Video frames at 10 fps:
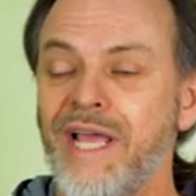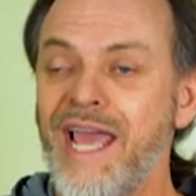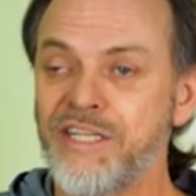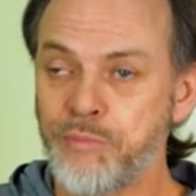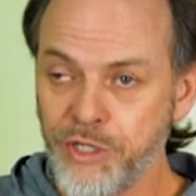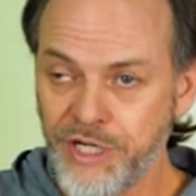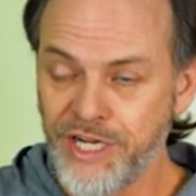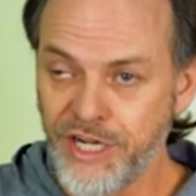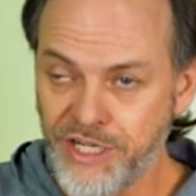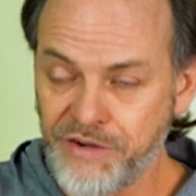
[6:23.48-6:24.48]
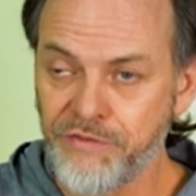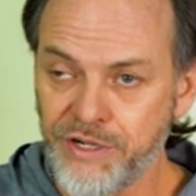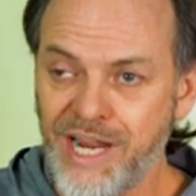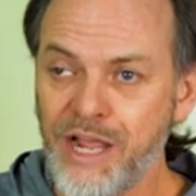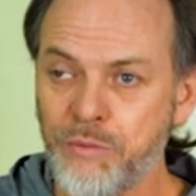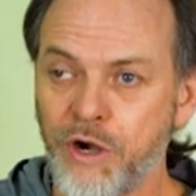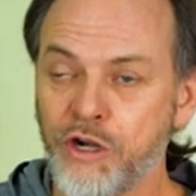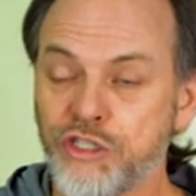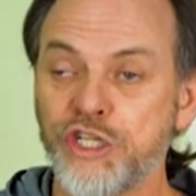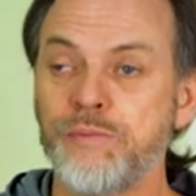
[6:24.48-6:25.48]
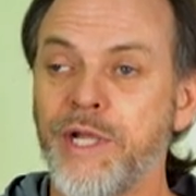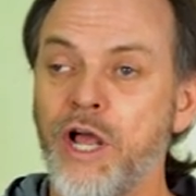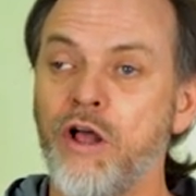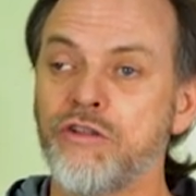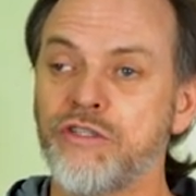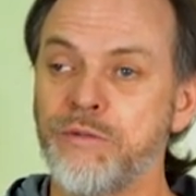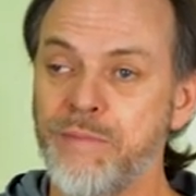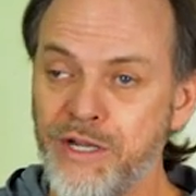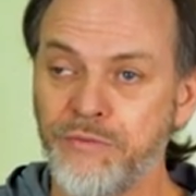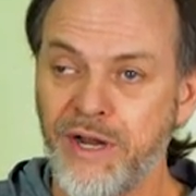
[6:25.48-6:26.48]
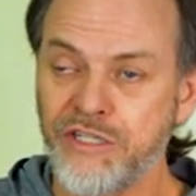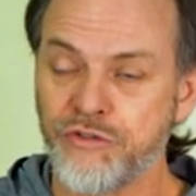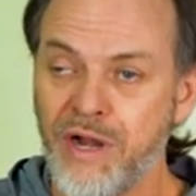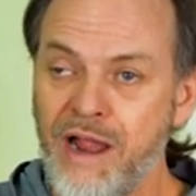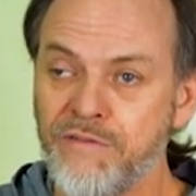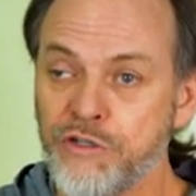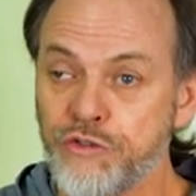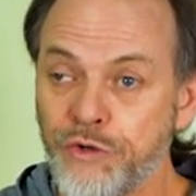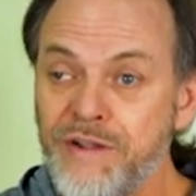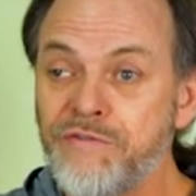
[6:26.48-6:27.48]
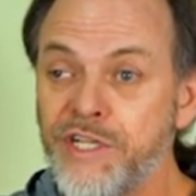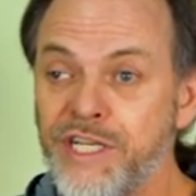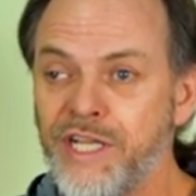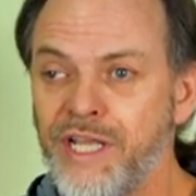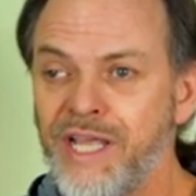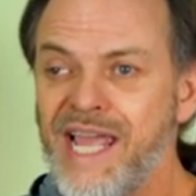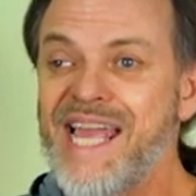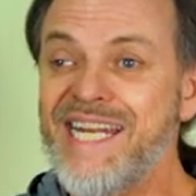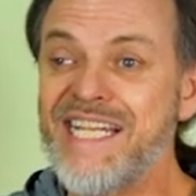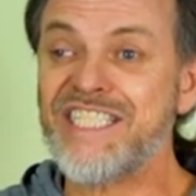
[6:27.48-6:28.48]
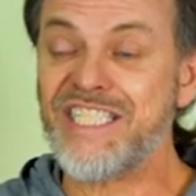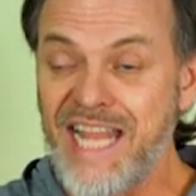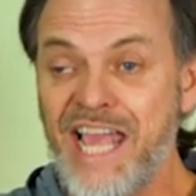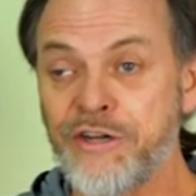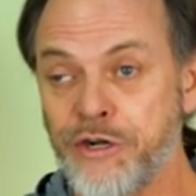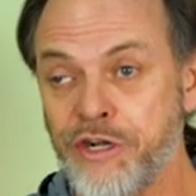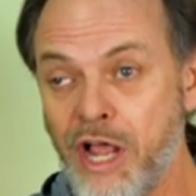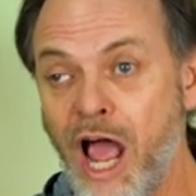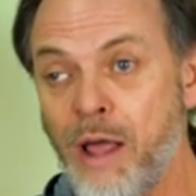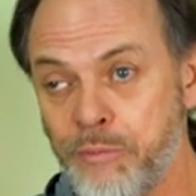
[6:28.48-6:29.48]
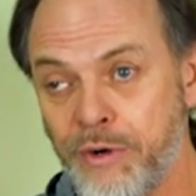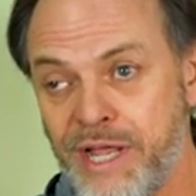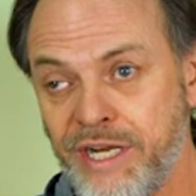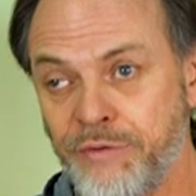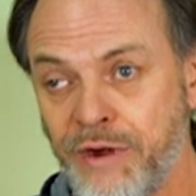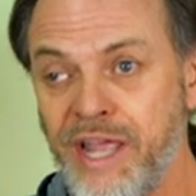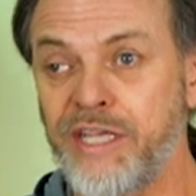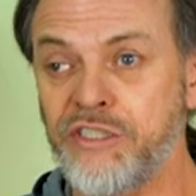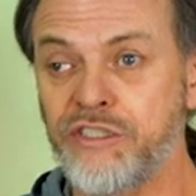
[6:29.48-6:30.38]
and put in a different network just because the mid range driver drifted in its standard operating range